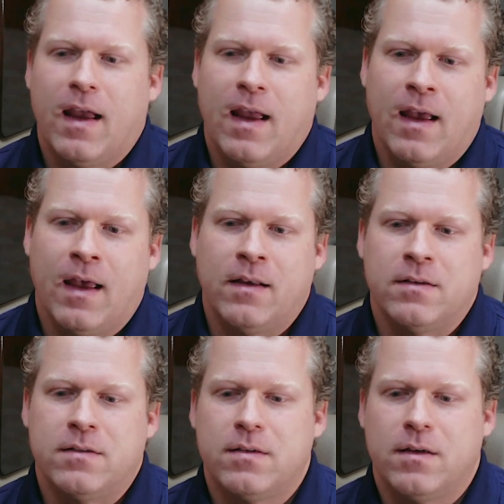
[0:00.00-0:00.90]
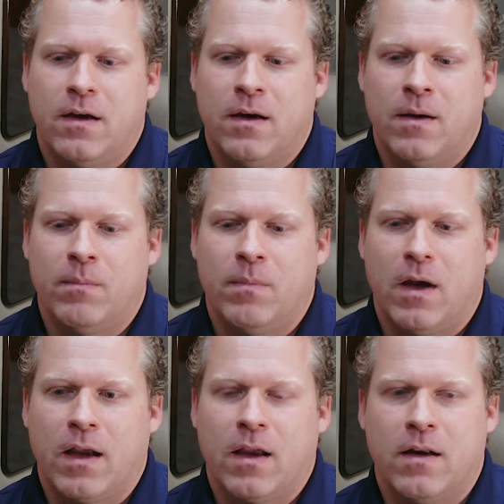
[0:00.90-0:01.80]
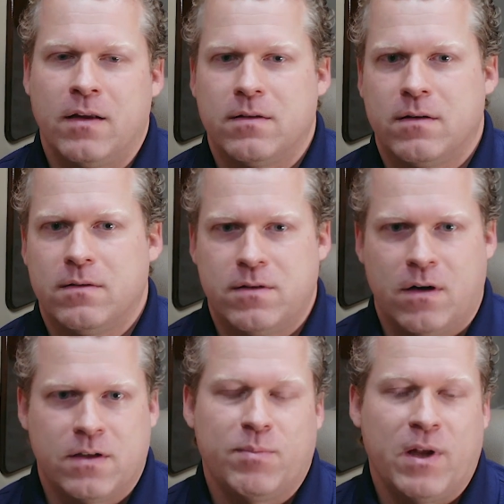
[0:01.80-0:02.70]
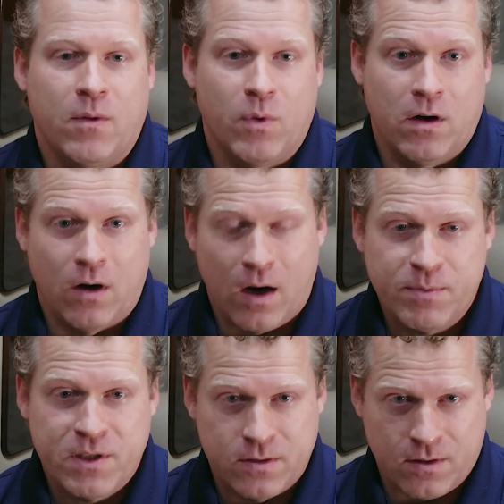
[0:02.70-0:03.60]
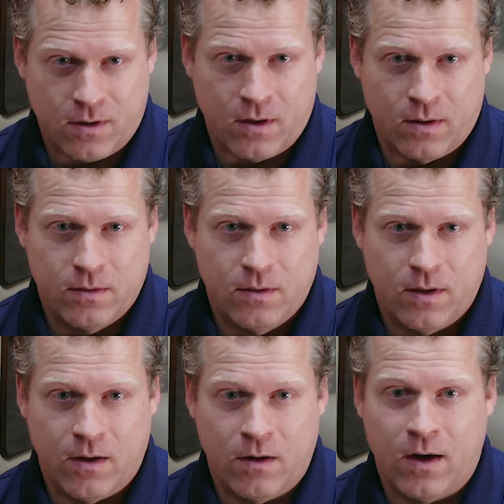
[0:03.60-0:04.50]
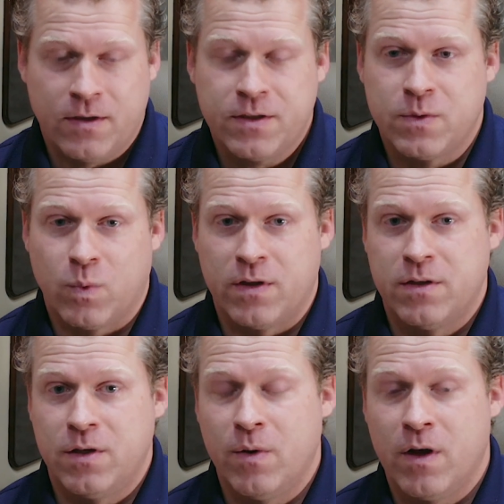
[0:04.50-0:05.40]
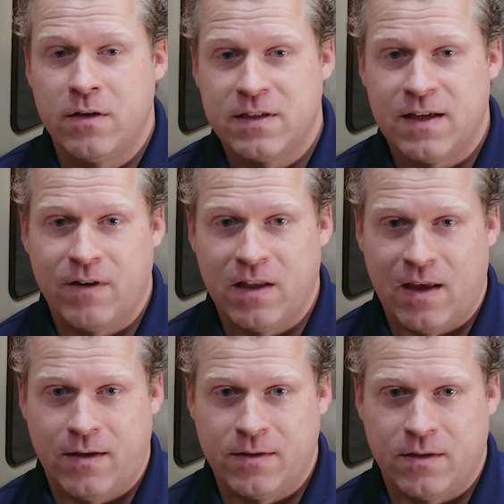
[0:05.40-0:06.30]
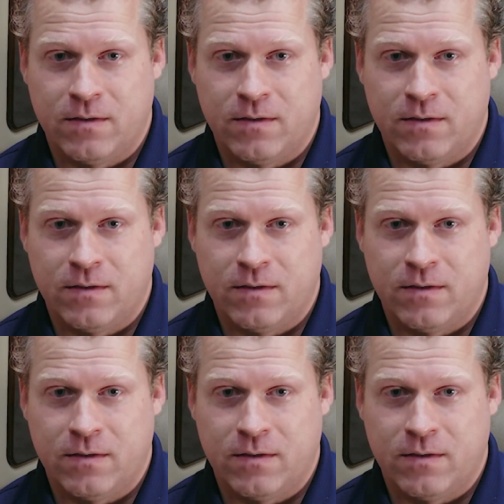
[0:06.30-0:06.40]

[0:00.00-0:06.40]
And I kind of start explaining what her options are. And her house is worth $270,000.